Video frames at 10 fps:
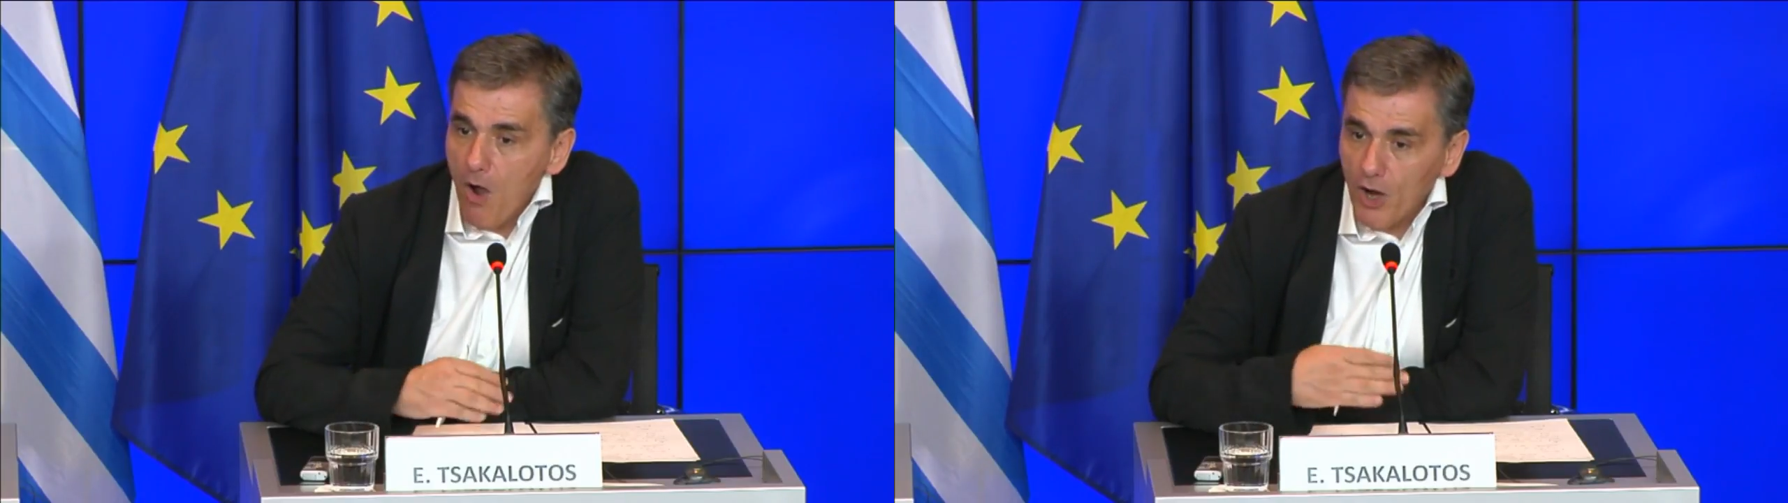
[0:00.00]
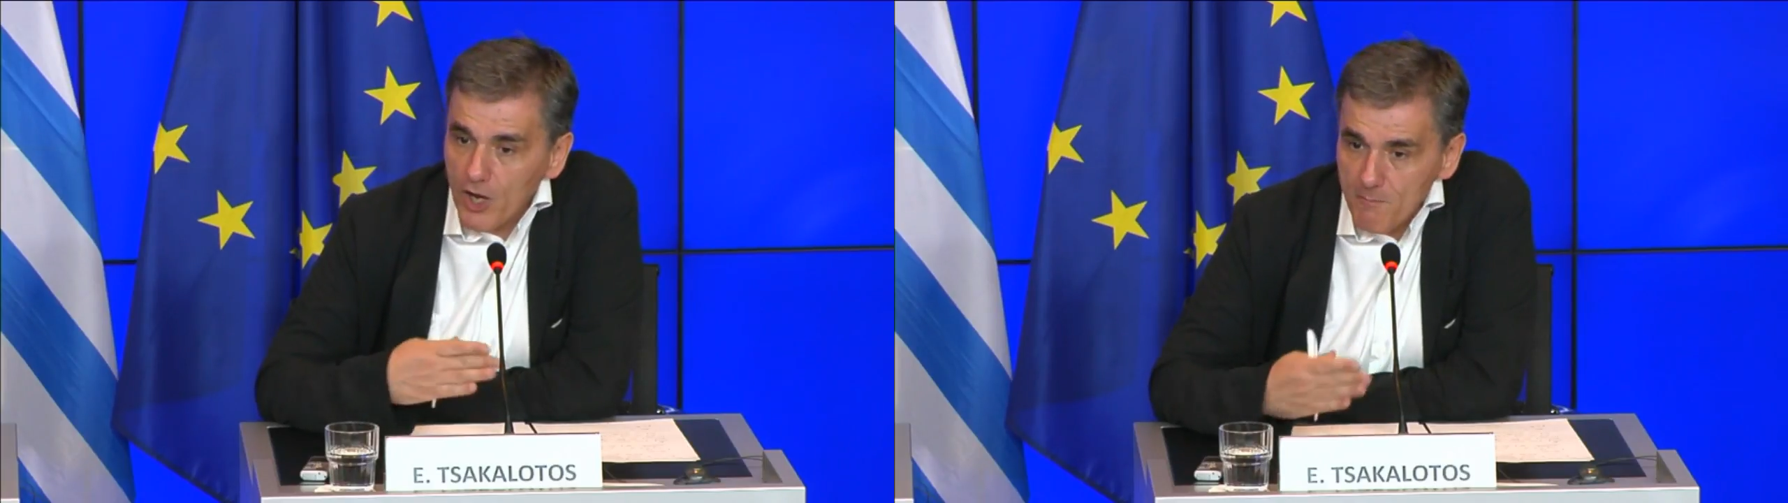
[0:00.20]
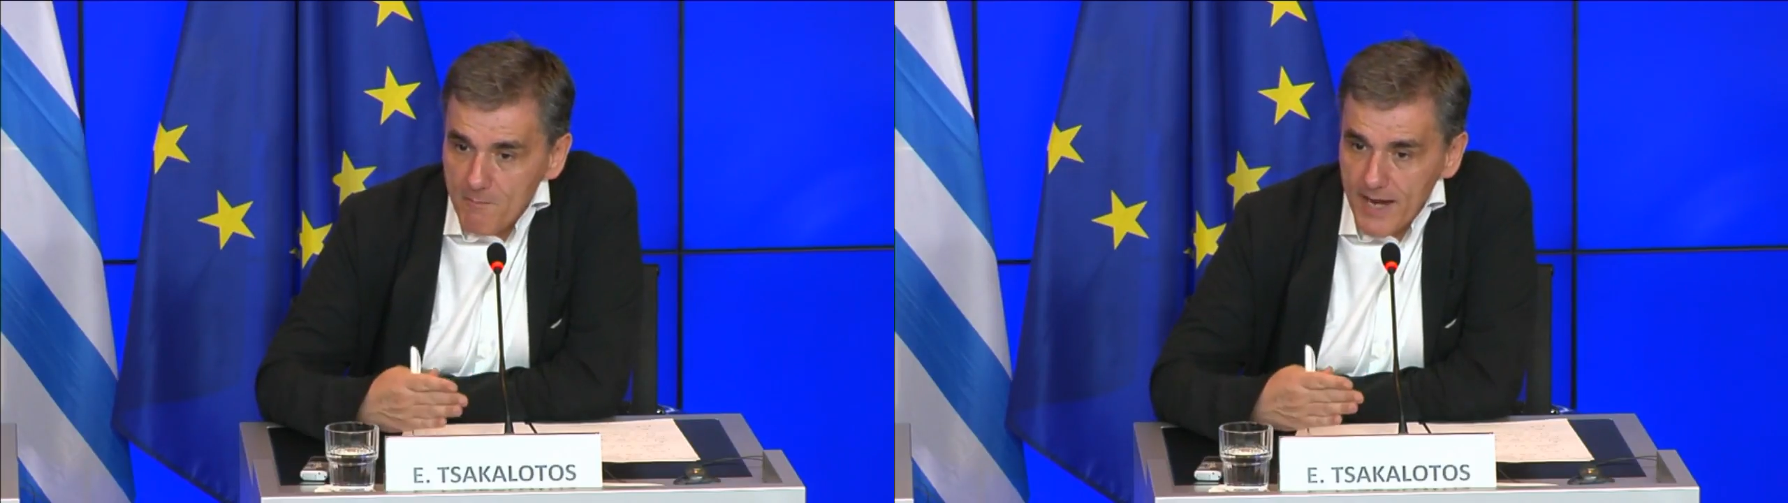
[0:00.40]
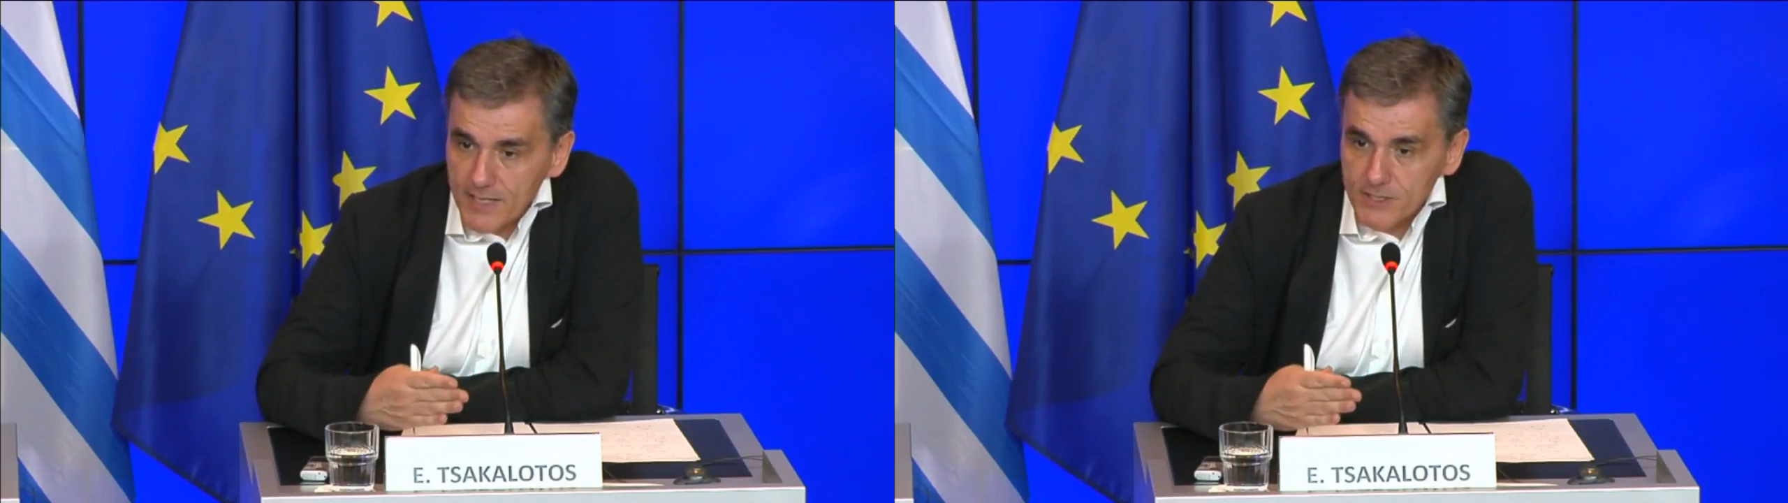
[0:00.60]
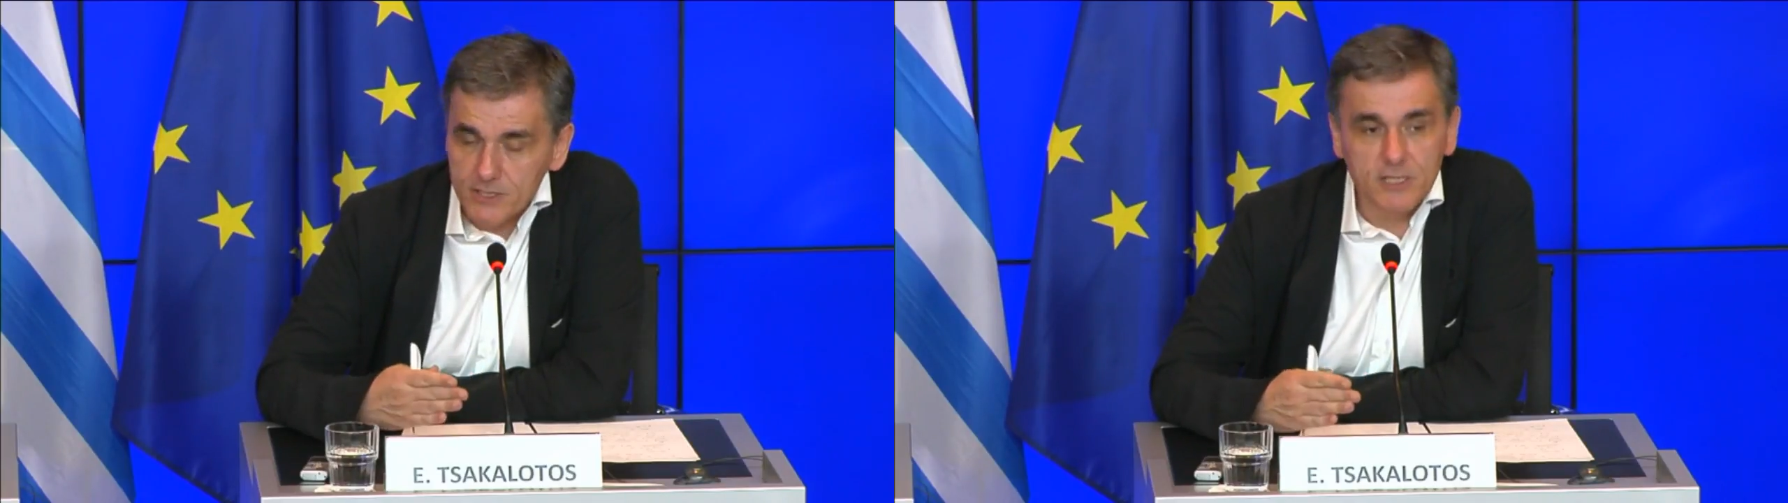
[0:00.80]

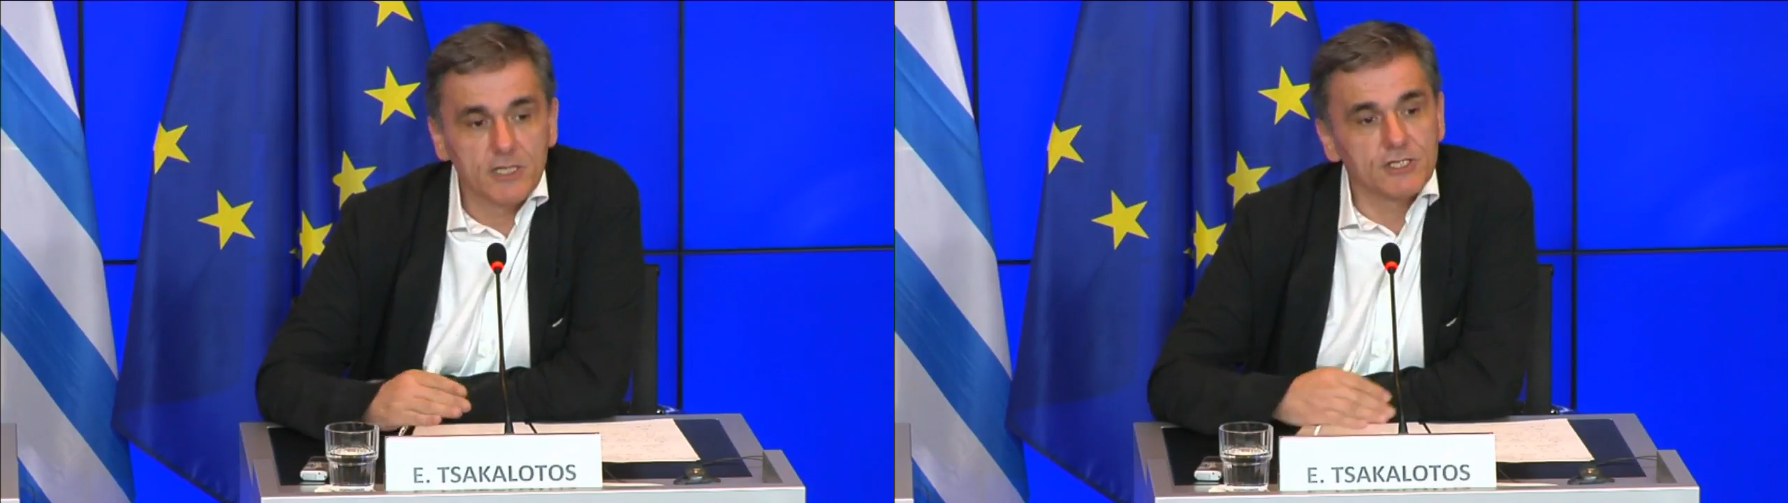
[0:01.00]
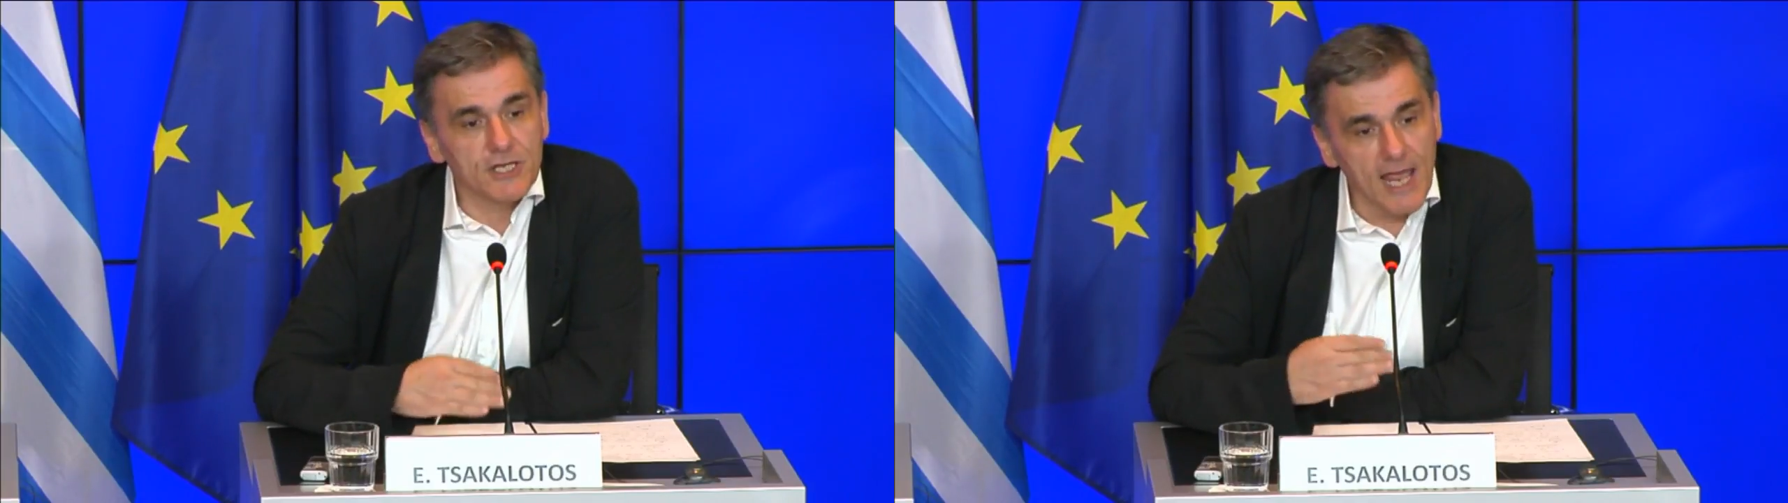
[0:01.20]
commit to